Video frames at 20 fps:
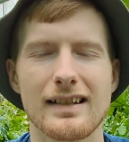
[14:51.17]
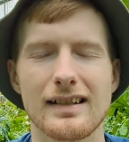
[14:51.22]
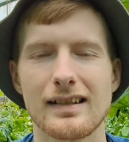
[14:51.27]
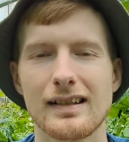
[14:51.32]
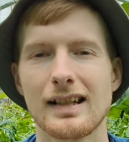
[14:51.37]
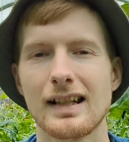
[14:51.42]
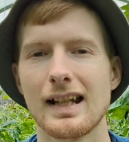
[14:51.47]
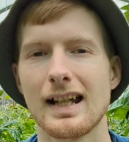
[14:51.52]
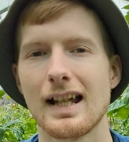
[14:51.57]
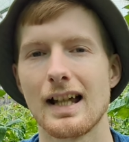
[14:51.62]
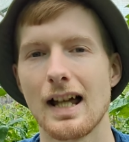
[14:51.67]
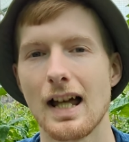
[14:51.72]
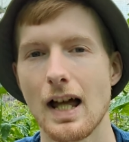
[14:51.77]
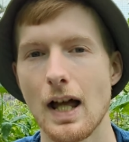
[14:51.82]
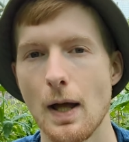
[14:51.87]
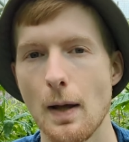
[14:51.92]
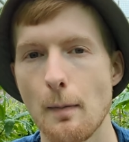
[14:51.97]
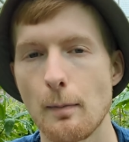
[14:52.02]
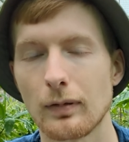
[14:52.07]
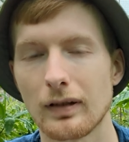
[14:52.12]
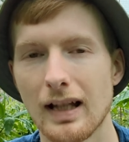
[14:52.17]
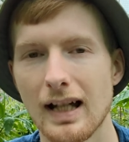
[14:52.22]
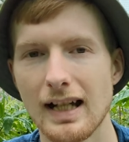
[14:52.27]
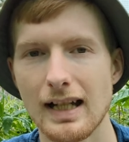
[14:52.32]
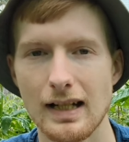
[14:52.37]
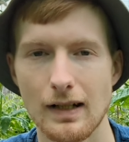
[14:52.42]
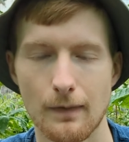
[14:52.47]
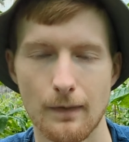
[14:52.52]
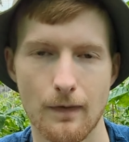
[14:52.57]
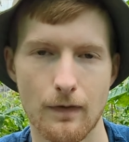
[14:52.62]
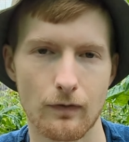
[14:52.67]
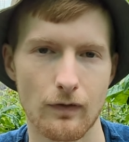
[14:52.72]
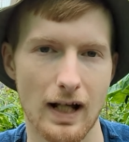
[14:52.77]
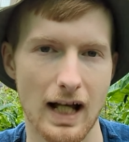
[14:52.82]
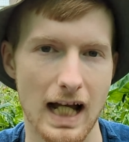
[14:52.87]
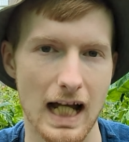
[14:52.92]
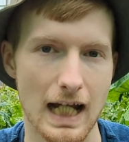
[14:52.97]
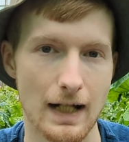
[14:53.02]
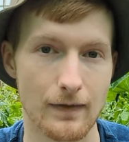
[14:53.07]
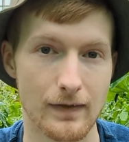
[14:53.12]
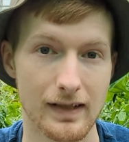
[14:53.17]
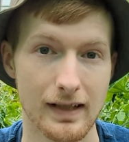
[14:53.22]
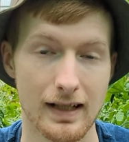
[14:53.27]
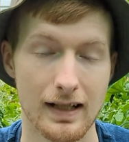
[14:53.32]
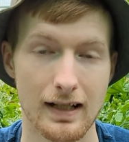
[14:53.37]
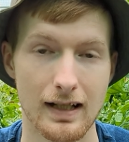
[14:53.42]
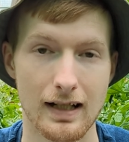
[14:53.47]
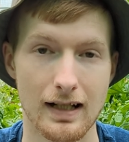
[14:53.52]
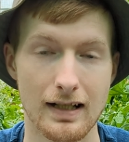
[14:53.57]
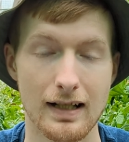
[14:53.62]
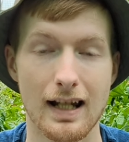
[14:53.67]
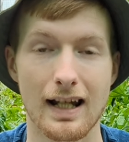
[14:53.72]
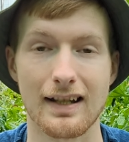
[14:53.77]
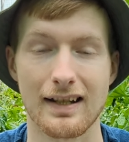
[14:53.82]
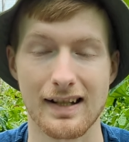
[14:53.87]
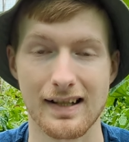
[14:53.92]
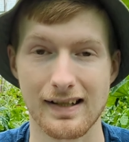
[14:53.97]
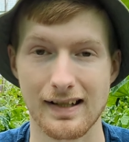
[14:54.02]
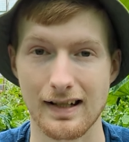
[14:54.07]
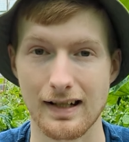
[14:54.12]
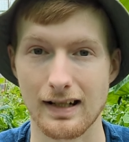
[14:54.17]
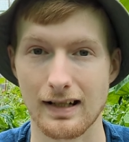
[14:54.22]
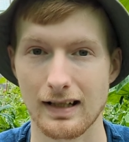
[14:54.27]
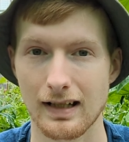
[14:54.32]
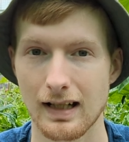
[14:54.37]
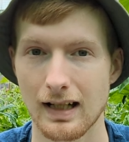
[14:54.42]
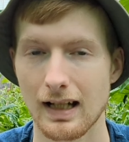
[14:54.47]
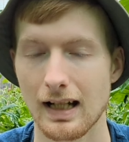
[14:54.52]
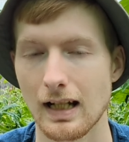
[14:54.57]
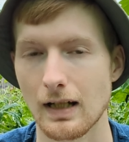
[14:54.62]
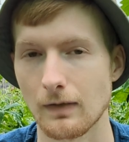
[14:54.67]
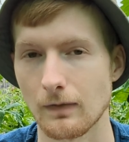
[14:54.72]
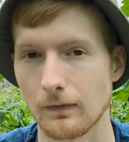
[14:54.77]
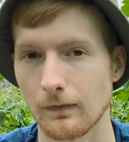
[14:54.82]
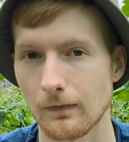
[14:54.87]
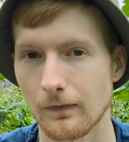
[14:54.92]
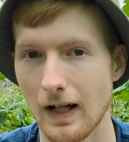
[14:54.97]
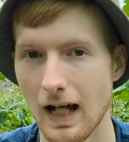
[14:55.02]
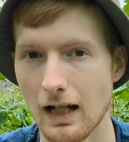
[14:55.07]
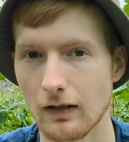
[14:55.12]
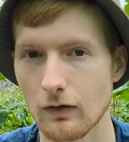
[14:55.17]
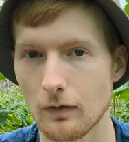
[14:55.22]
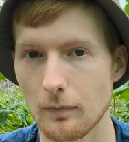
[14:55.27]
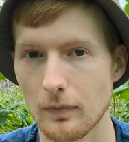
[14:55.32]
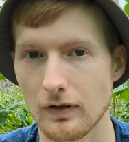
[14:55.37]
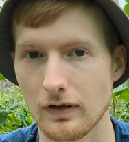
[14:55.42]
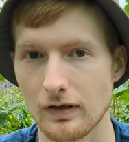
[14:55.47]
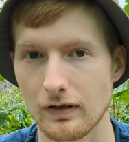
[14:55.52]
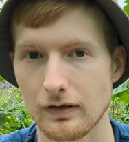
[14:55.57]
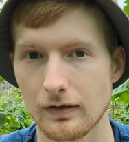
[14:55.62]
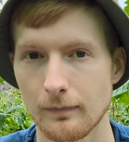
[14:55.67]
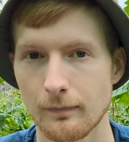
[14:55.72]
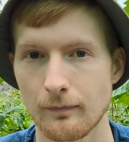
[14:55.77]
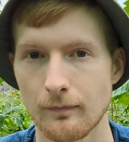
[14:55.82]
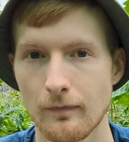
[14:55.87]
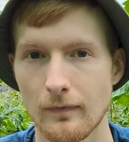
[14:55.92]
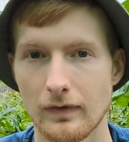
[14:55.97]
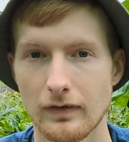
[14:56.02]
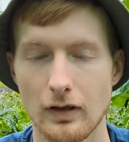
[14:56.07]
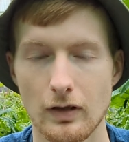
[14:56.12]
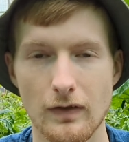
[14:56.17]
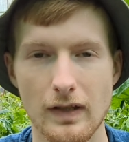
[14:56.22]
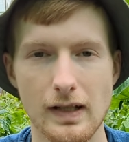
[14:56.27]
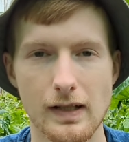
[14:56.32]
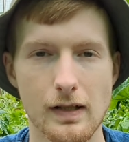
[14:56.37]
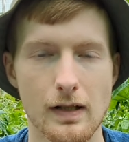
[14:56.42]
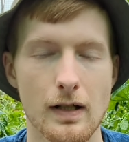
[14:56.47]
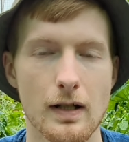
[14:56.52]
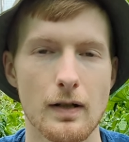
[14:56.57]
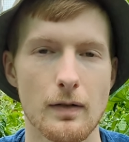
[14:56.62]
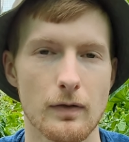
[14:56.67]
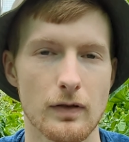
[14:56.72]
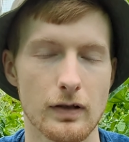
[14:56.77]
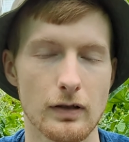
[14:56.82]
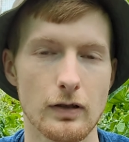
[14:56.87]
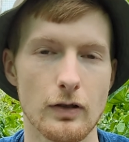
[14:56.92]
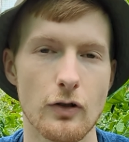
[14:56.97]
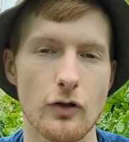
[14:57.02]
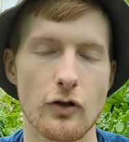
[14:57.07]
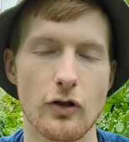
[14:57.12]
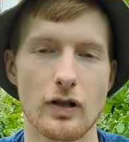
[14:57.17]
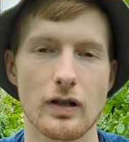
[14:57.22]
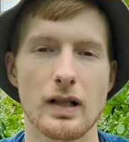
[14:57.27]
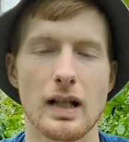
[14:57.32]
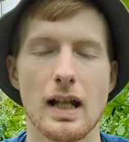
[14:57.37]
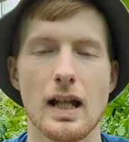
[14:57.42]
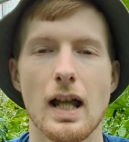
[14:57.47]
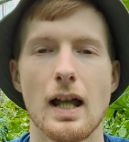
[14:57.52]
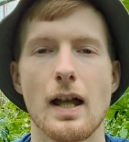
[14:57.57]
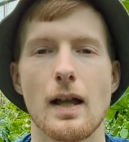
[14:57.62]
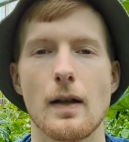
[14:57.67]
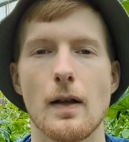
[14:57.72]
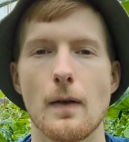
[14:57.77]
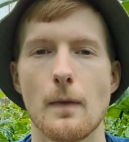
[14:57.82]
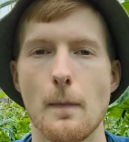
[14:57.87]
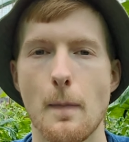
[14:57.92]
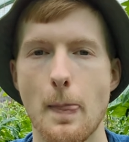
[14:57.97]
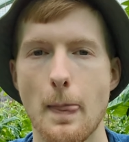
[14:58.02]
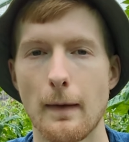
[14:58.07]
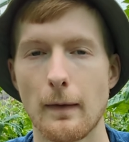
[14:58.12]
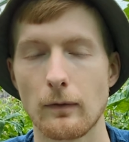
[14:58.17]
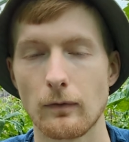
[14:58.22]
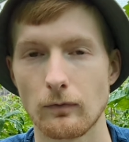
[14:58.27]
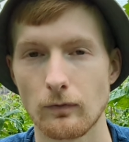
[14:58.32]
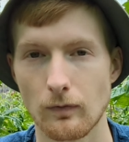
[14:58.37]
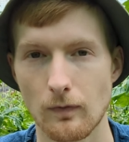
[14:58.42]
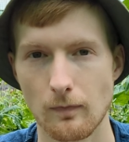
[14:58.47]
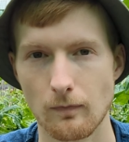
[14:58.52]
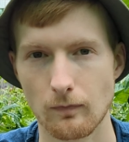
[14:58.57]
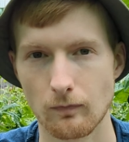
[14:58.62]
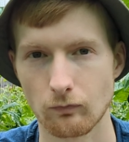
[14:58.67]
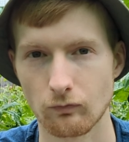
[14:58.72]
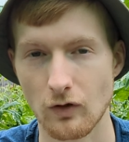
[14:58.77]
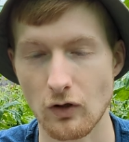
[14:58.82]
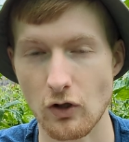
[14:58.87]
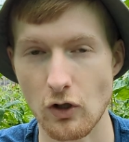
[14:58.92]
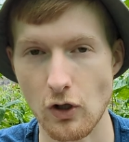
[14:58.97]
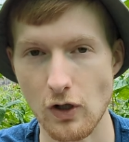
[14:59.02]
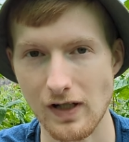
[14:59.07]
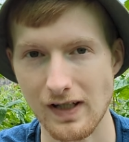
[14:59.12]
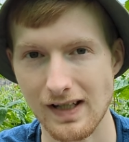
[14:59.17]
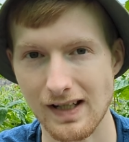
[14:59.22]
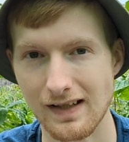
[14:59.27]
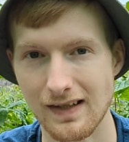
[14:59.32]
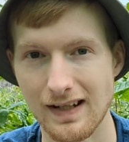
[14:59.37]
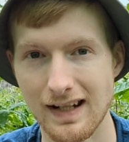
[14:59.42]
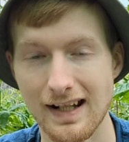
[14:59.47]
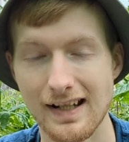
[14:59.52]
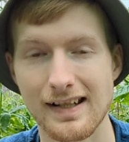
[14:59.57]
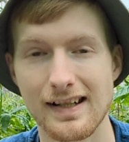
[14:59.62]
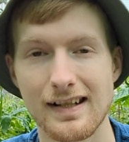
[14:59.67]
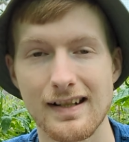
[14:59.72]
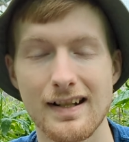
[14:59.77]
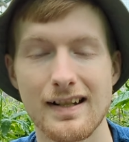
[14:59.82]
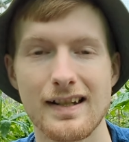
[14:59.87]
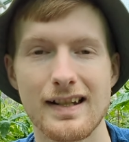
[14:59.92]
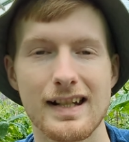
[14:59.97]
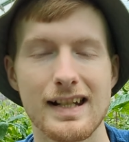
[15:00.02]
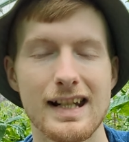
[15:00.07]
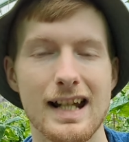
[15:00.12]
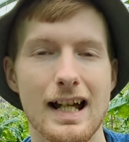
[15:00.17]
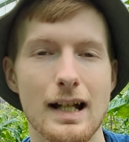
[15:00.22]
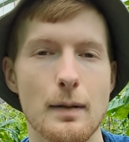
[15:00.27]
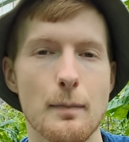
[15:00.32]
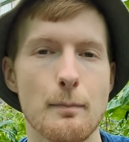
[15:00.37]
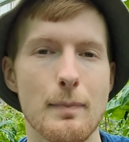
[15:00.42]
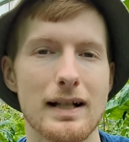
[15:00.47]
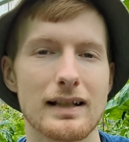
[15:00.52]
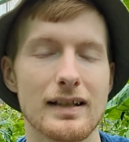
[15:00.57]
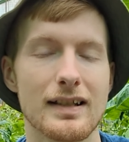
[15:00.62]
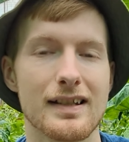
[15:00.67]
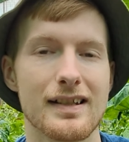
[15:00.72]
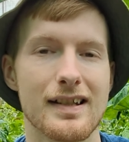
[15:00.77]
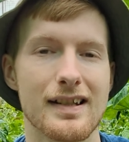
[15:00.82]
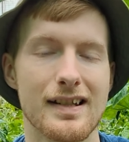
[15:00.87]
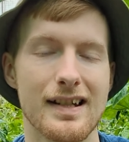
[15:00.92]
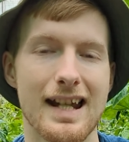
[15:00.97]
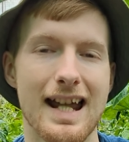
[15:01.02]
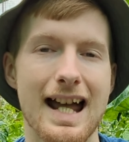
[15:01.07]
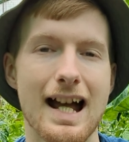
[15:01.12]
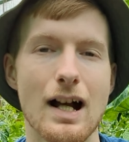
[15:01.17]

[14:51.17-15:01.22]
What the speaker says: and blight thrives in an acidic environment. So this solution reduces the acidity and balances it